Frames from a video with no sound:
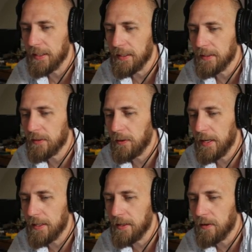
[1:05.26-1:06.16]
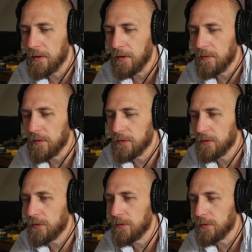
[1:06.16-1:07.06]
let's go ahead on over
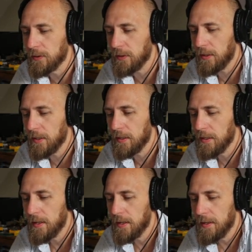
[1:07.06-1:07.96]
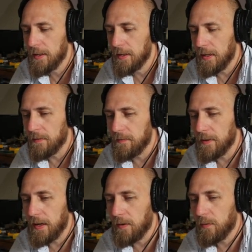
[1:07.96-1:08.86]
to Sarna and
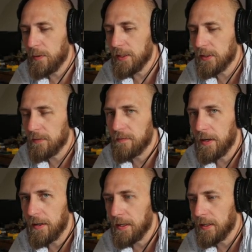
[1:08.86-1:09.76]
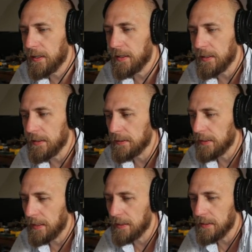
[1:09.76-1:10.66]
figure out which variant it is
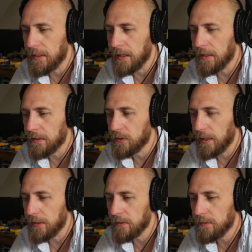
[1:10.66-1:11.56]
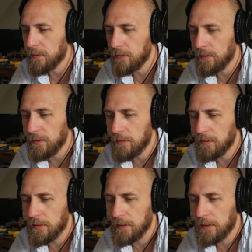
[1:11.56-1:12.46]
that the Dragoons
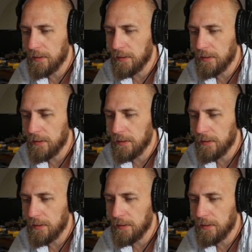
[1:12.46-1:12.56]
use.